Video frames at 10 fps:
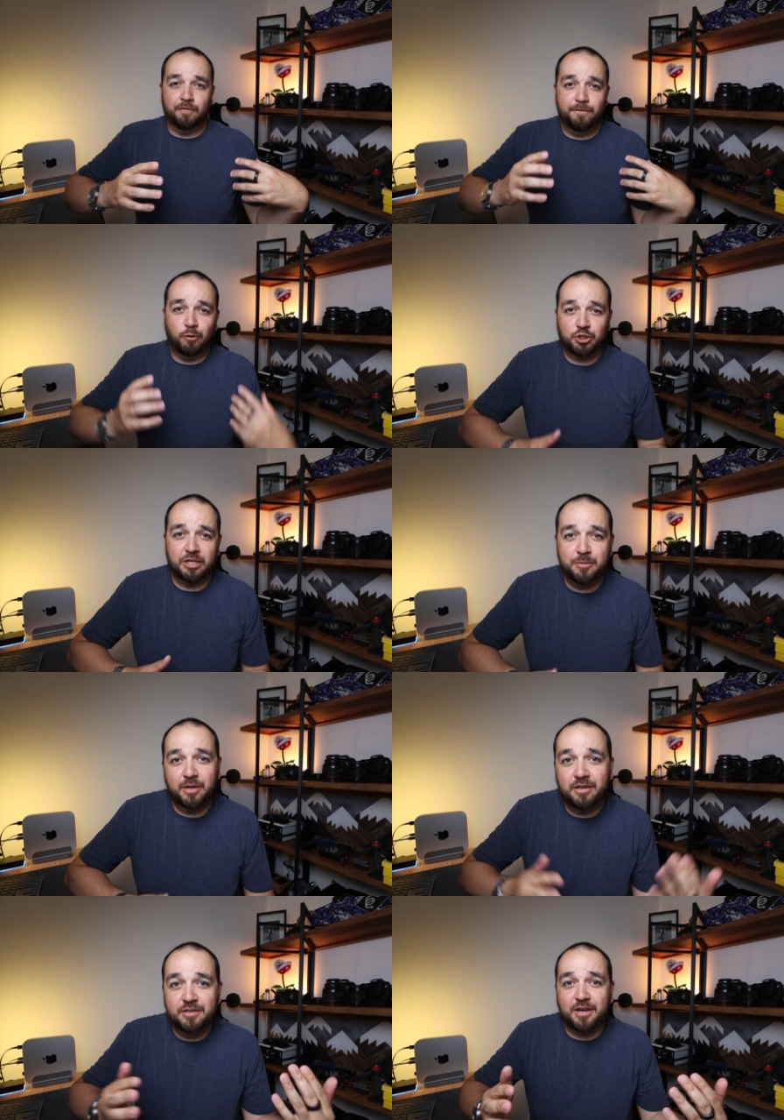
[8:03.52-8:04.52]
unfortunately,
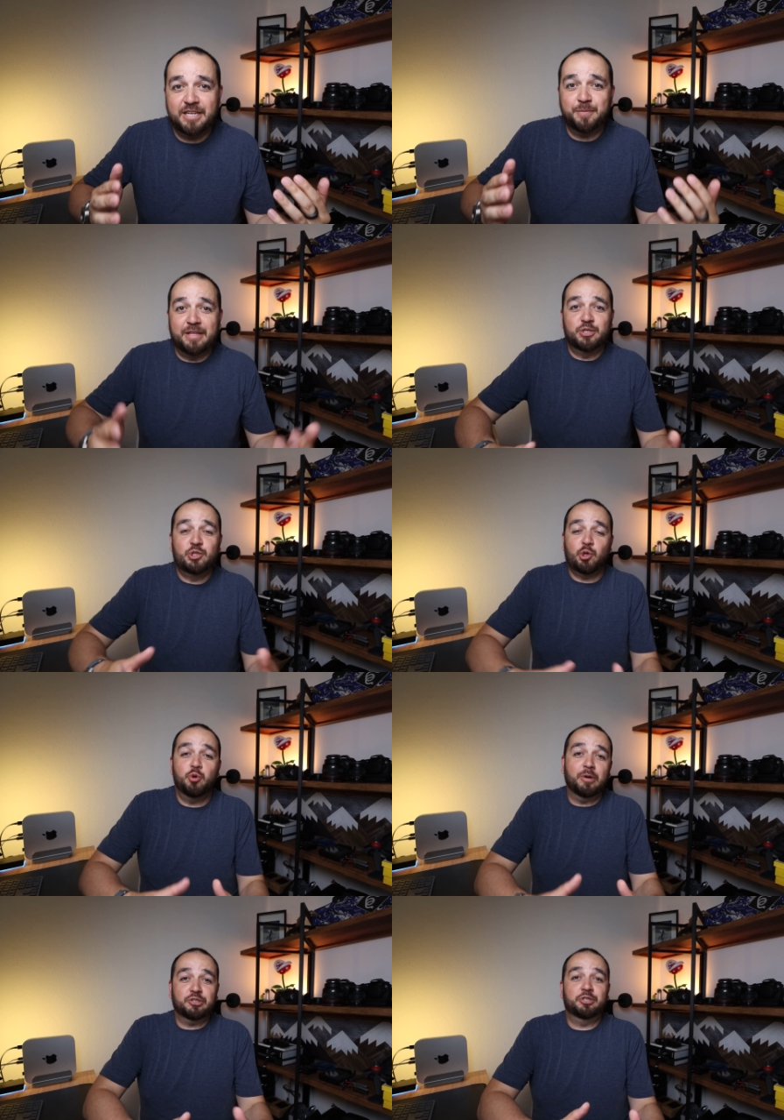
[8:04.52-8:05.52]
because I spent
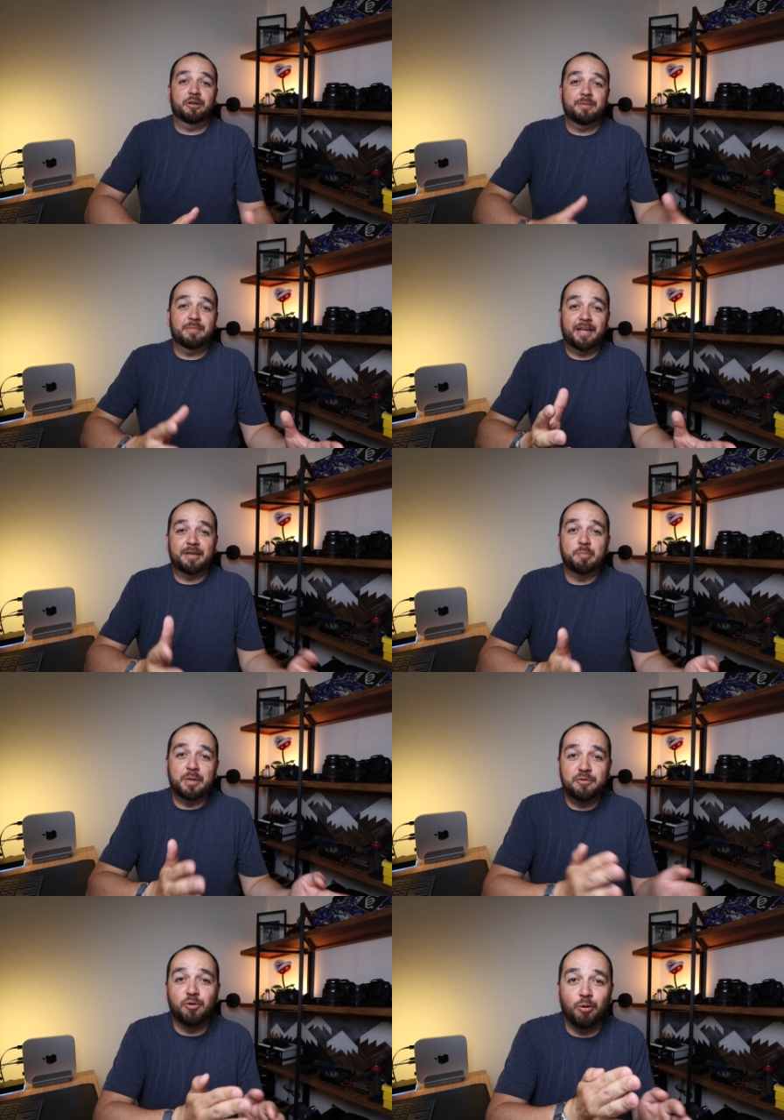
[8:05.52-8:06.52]
so much time getting
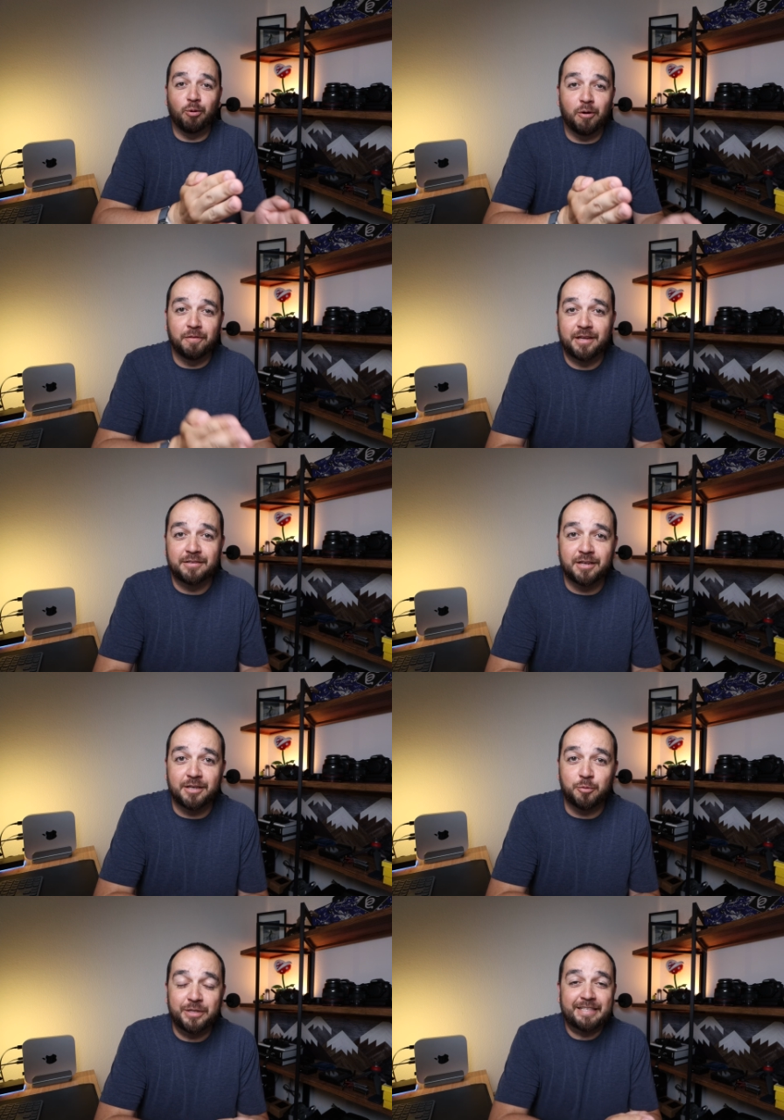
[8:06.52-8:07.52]
B-roll on that
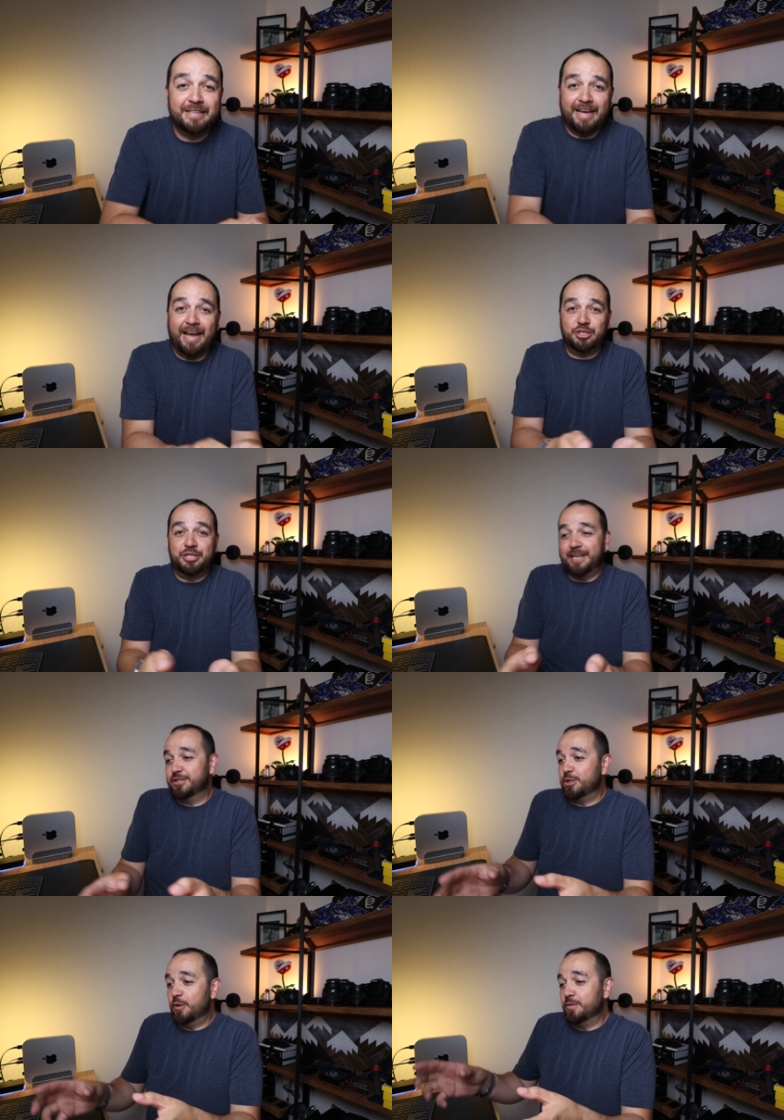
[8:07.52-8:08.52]
day, we didn't actually get
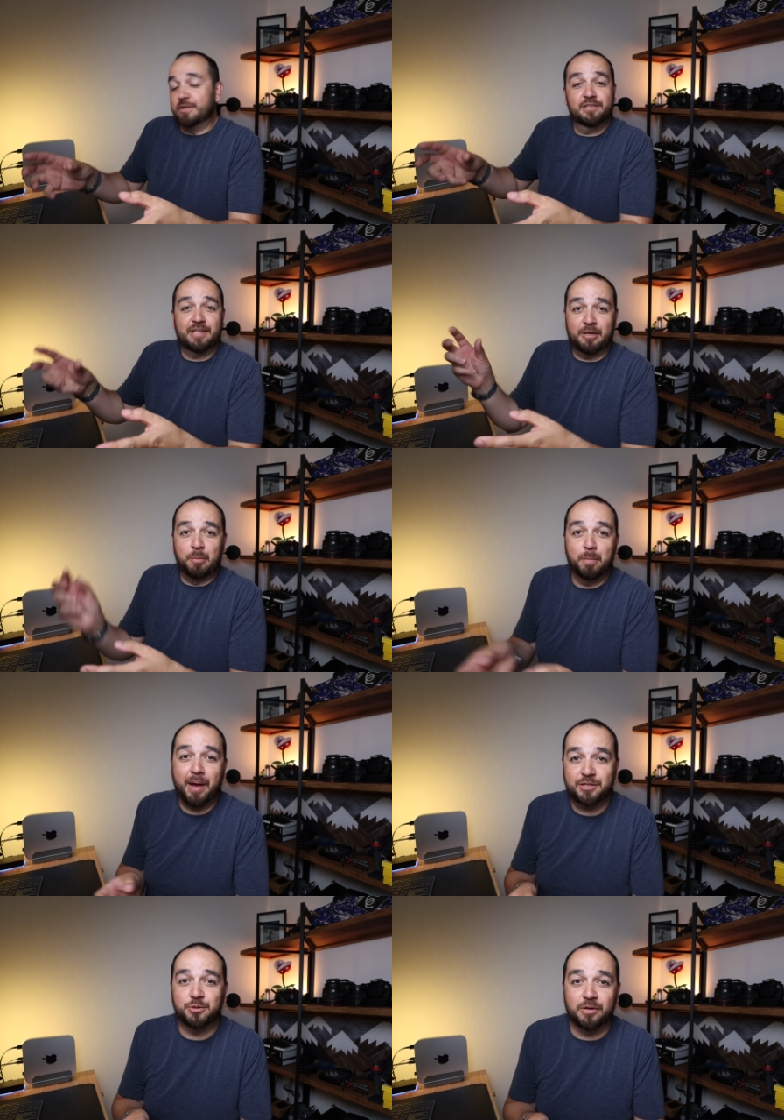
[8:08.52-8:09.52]
to use the second
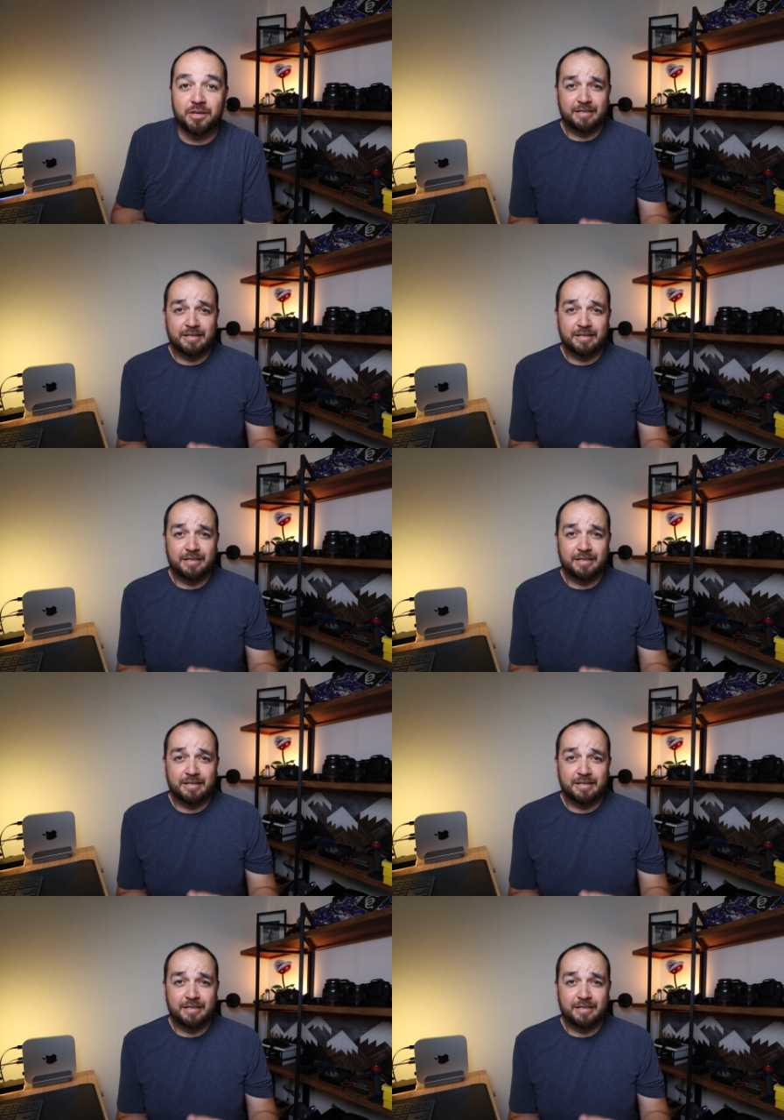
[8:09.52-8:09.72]
battery.